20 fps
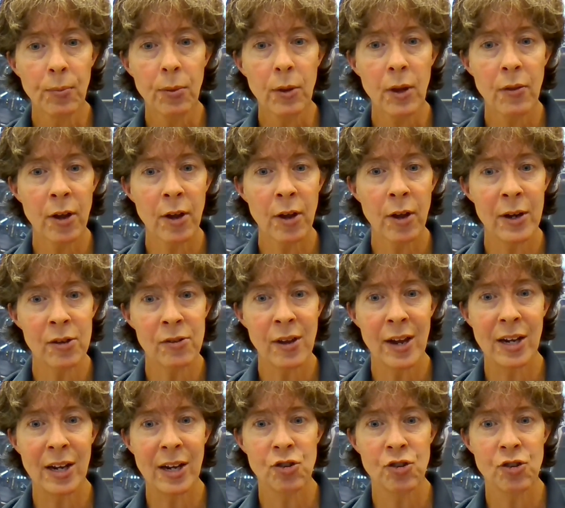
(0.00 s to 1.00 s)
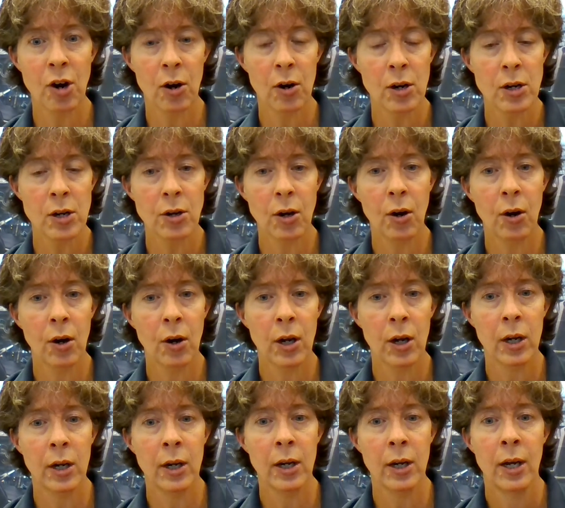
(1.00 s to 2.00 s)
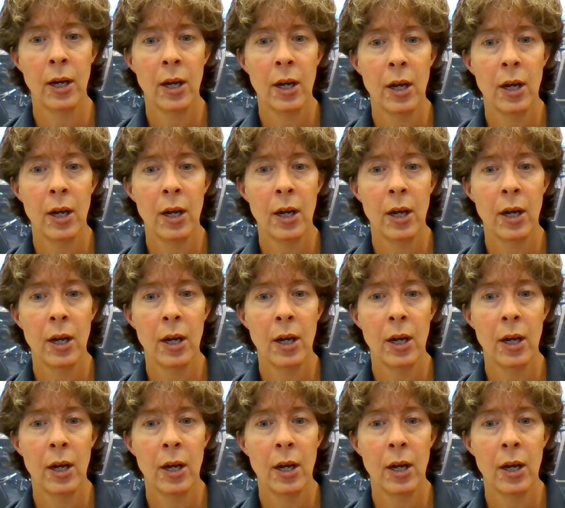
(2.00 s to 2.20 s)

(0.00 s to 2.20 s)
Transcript: There is a chart on